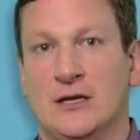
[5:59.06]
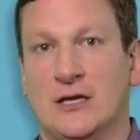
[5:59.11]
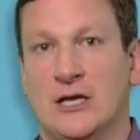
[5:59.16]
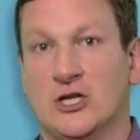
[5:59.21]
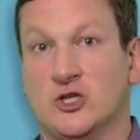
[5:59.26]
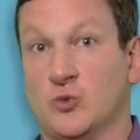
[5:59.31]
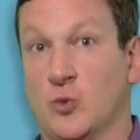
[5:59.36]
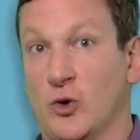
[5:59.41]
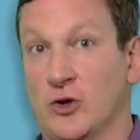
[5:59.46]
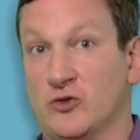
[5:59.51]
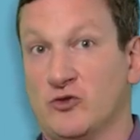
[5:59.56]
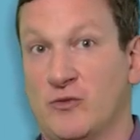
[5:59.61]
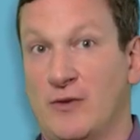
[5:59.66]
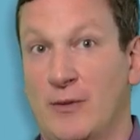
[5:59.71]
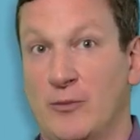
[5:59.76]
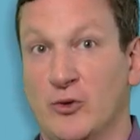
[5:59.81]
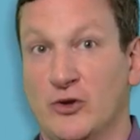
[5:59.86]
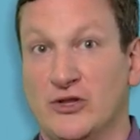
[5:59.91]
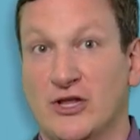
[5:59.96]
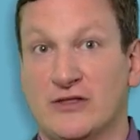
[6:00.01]
It's worth
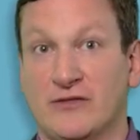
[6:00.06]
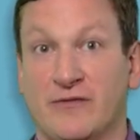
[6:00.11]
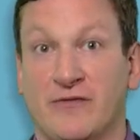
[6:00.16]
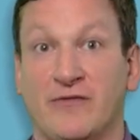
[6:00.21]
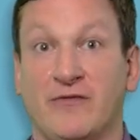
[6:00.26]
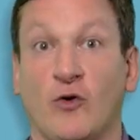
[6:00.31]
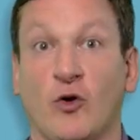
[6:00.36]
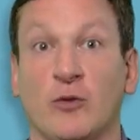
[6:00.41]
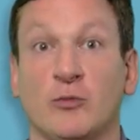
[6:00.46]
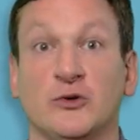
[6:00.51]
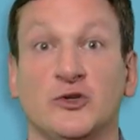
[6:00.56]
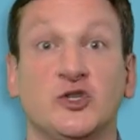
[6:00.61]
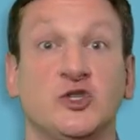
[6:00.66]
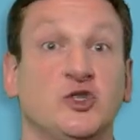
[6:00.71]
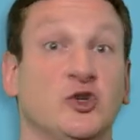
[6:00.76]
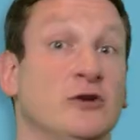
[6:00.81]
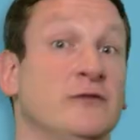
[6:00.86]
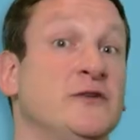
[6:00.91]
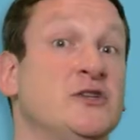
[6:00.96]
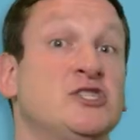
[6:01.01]
remembering that the formal
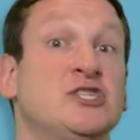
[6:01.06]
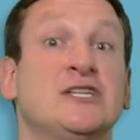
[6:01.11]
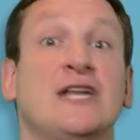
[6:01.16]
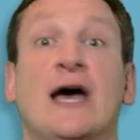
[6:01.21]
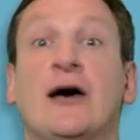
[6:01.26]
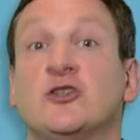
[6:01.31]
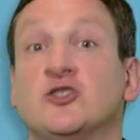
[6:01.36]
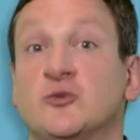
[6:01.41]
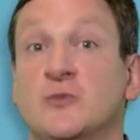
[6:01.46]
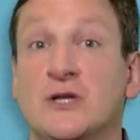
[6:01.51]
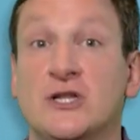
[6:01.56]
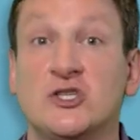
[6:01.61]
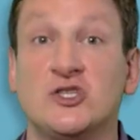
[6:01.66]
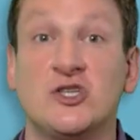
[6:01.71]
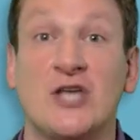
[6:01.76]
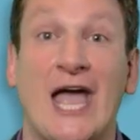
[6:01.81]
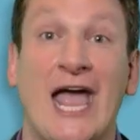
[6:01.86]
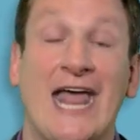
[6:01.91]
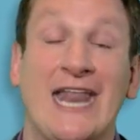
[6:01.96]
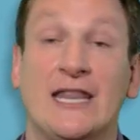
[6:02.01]
service
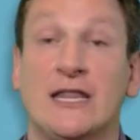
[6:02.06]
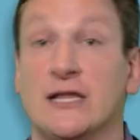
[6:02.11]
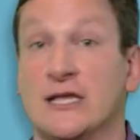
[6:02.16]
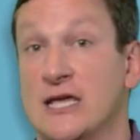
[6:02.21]
announcements and the